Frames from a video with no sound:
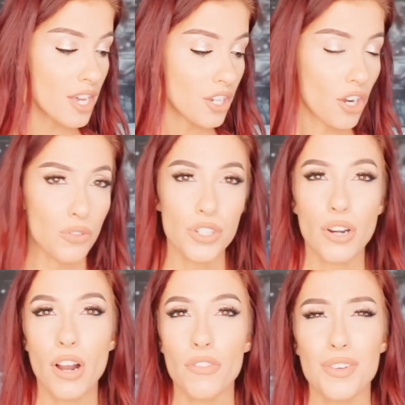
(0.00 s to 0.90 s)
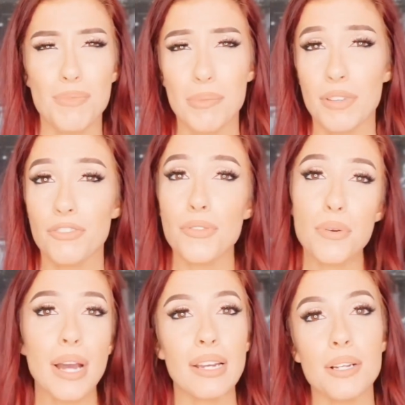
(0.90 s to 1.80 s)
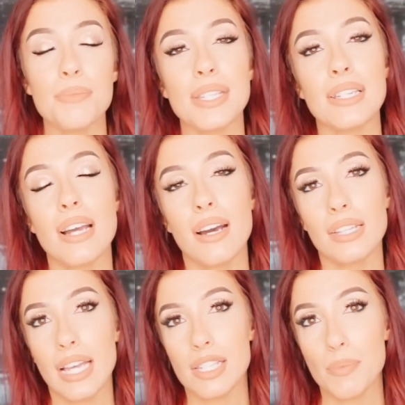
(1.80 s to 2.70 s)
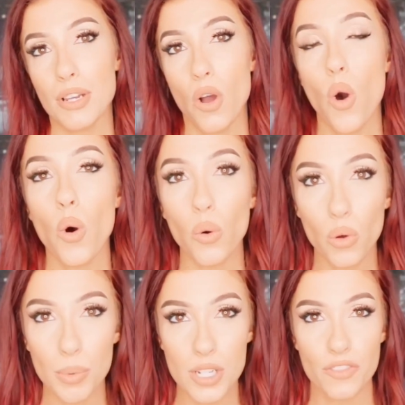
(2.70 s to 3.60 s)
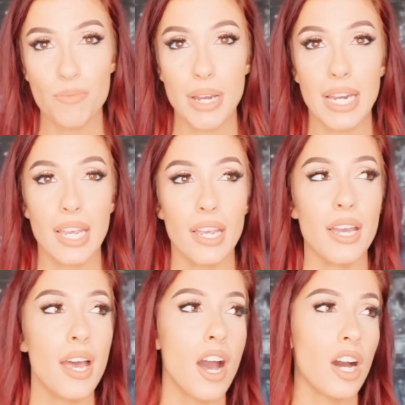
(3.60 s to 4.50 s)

you know, start off with maybe a few items and not like spend a whole bunch of money.